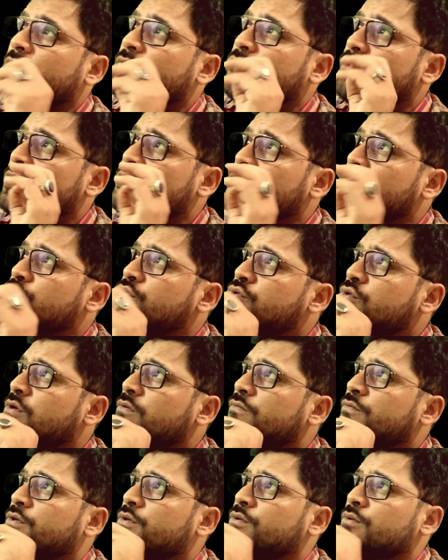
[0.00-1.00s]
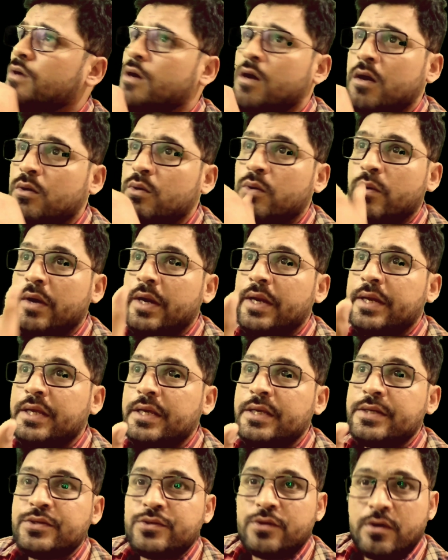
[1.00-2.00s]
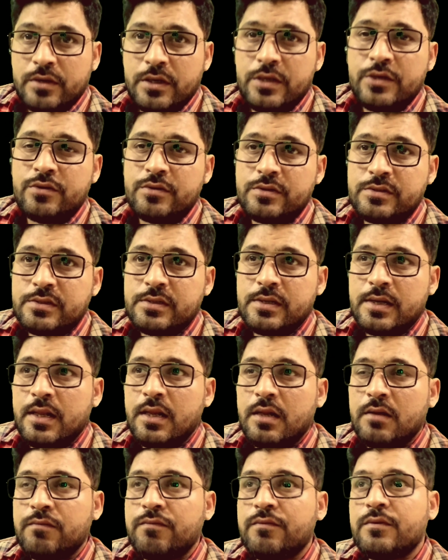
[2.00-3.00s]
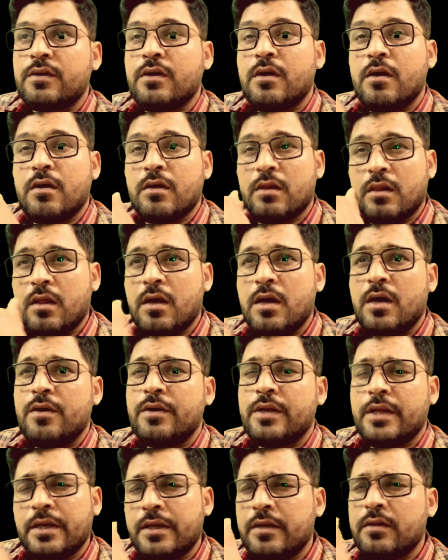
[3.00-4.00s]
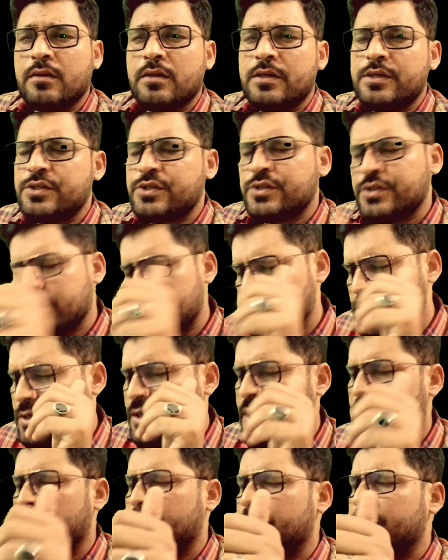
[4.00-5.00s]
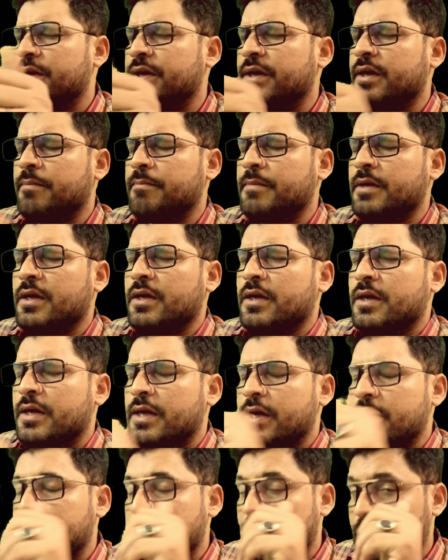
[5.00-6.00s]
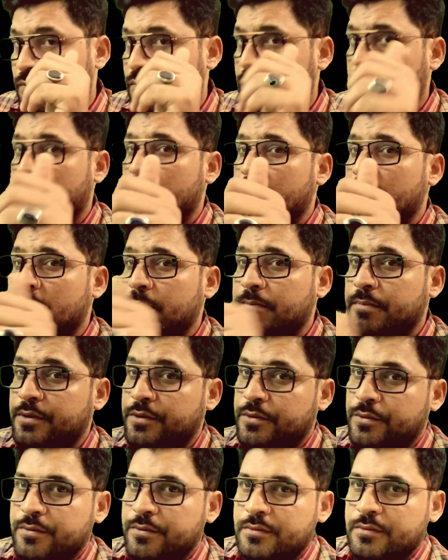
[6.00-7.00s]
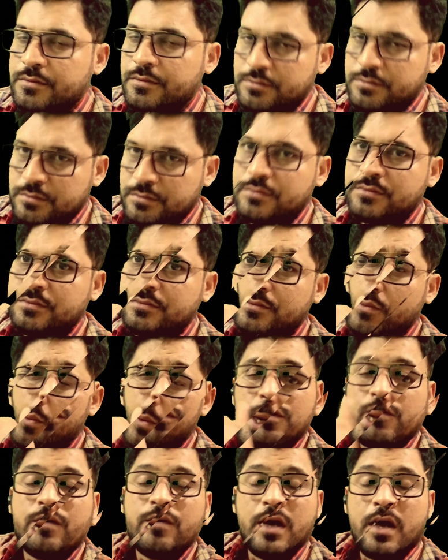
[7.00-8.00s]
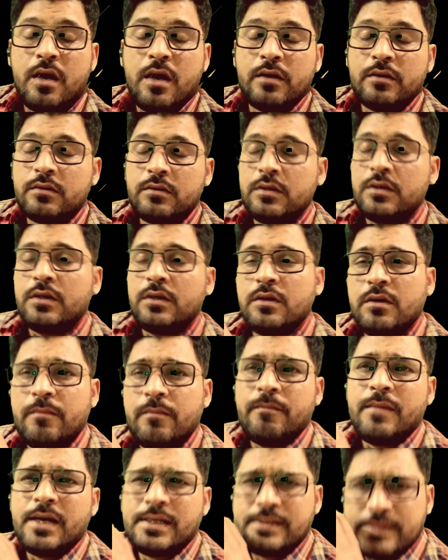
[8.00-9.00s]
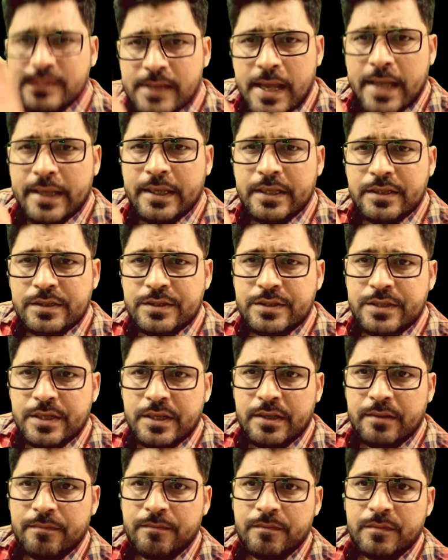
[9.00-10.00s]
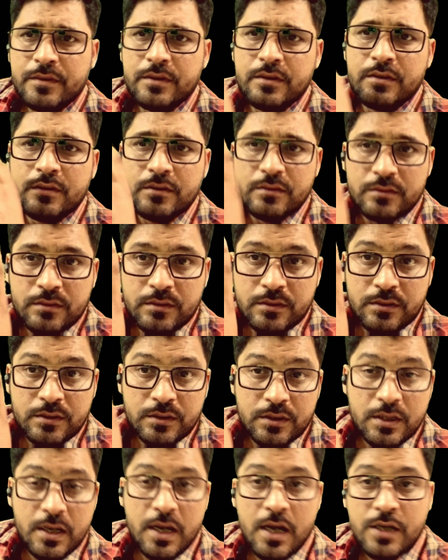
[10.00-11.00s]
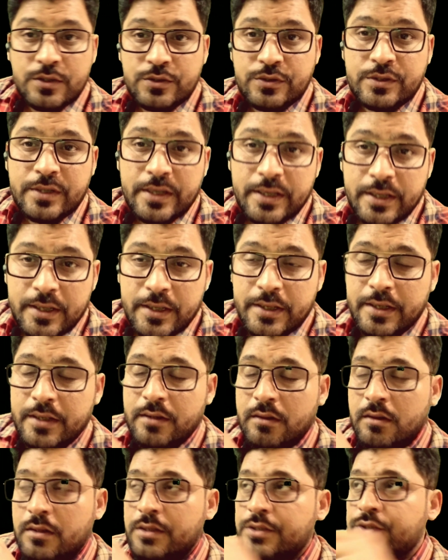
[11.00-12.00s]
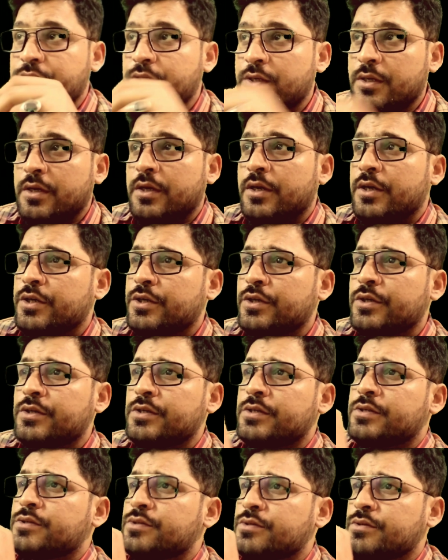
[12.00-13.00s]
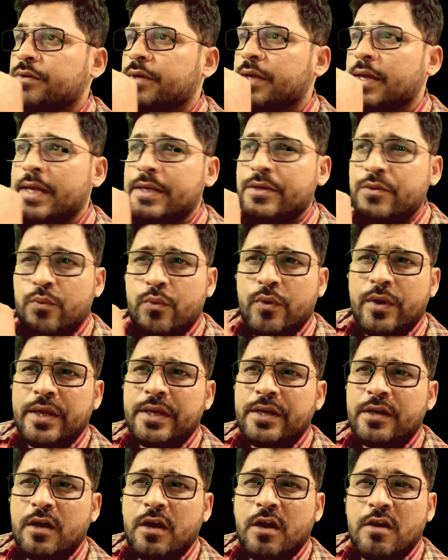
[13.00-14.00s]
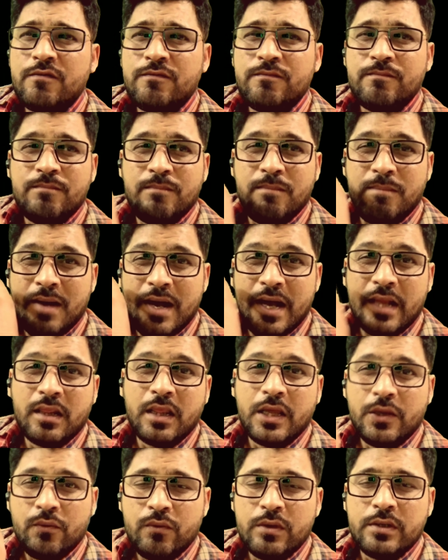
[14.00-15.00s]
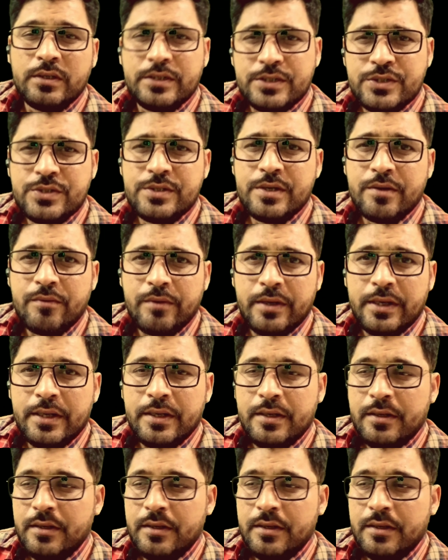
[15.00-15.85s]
For those of you already talking to yourself aloud in English, just keep it up and it will help you. Let's move on. My second tip how to think in English is to get rid of bilingual dictionary.